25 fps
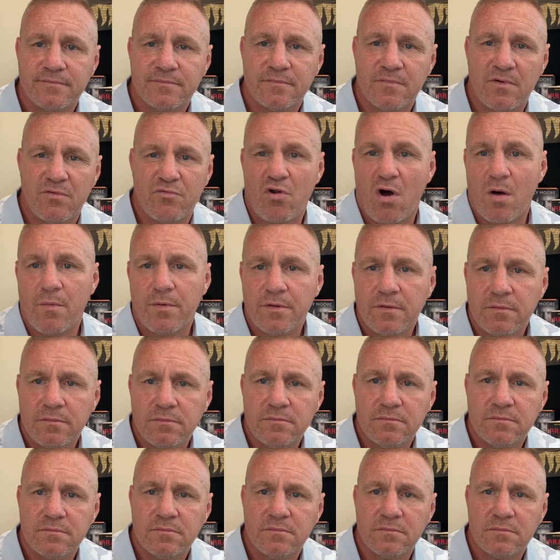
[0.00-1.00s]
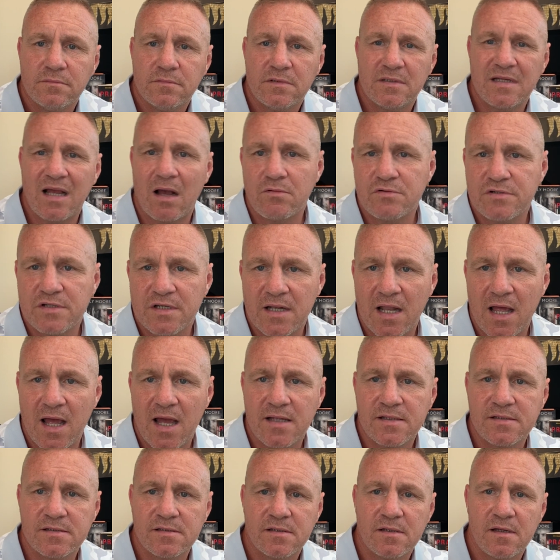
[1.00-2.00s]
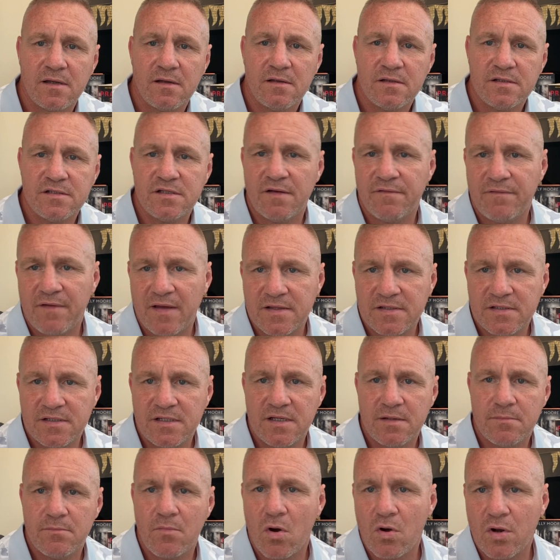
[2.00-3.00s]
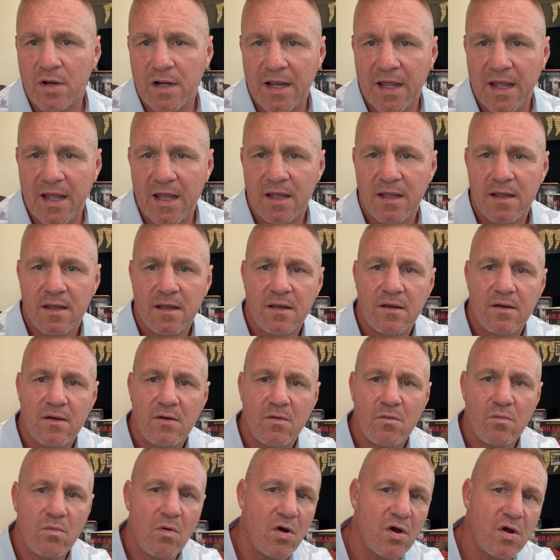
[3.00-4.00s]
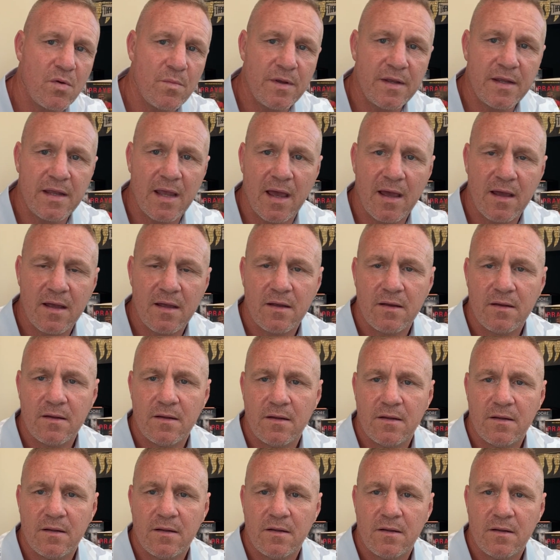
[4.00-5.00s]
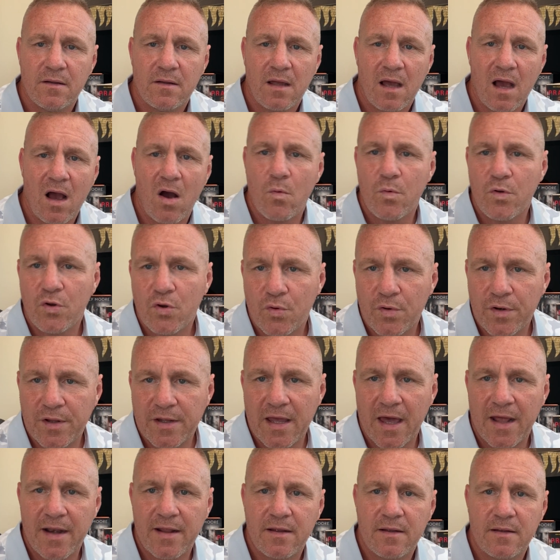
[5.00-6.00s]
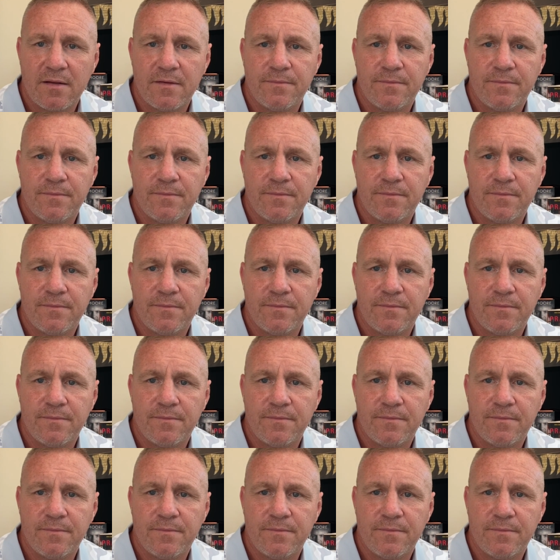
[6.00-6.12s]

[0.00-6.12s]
Robin, County Lines, Givenchy, Montclair, what can we get? How are we going to get it?